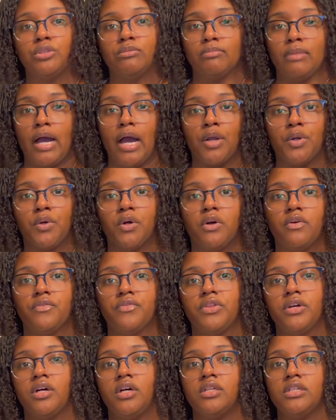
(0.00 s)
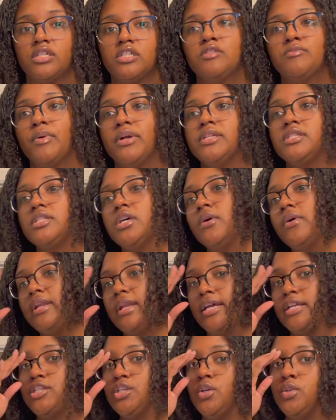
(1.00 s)
model of the Nespresso, and
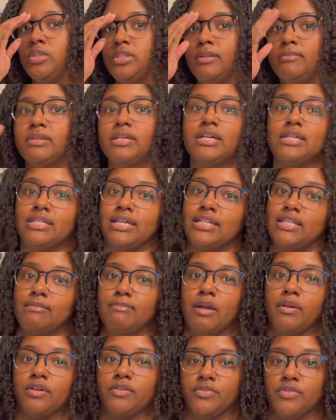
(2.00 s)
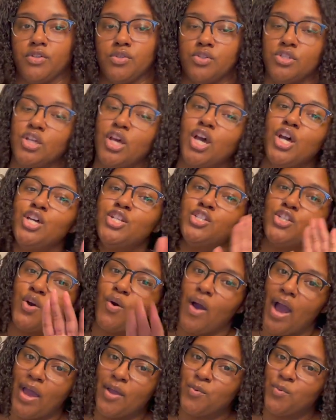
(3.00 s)
I chose it because I did my reviews. So
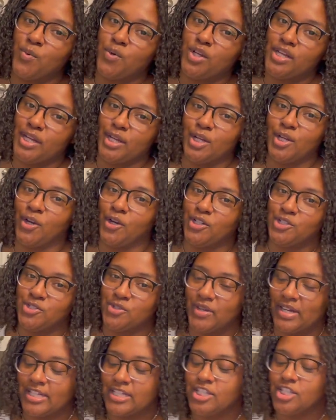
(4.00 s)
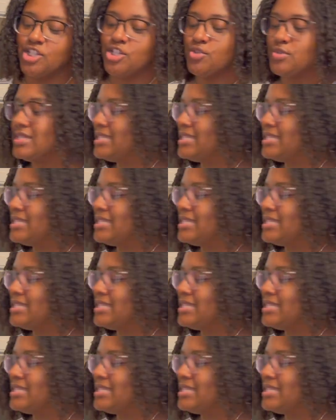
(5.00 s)
I would encourage you guys to do the